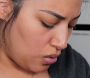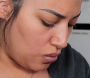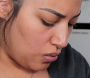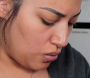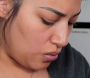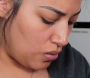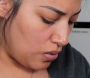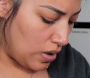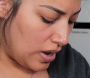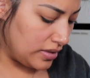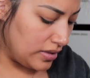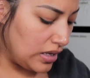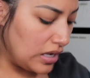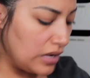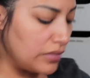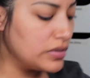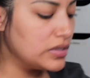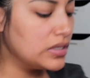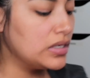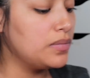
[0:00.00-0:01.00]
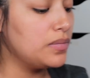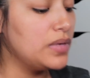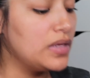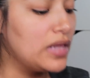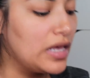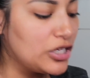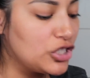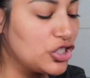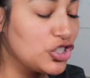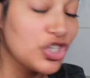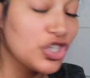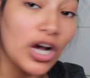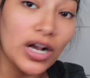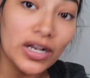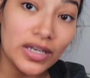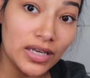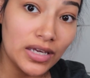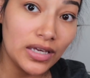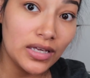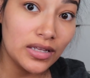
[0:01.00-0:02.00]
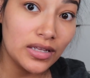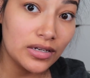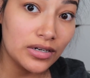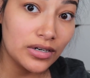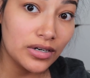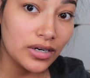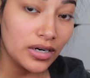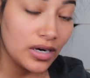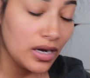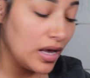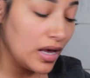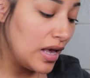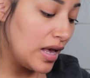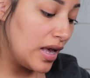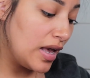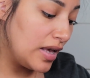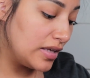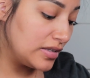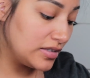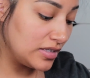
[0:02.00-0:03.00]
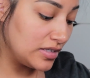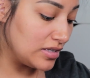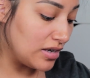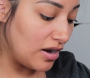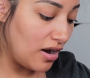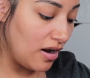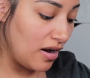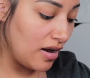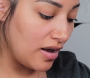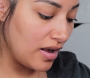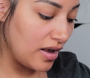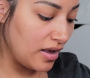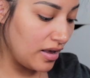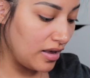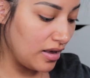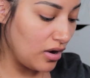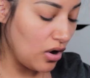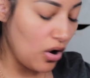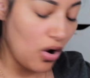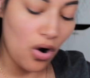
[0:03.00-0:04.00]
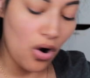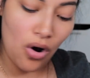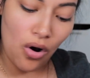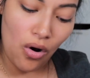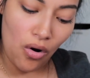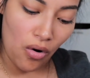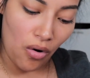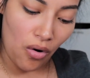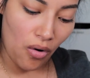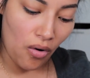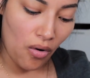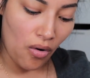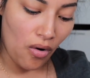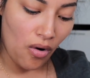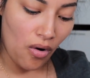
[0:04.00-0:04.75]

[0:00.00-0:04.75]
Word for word: Oh, I thought it was going to be like chunky glitter. It's not. Oh!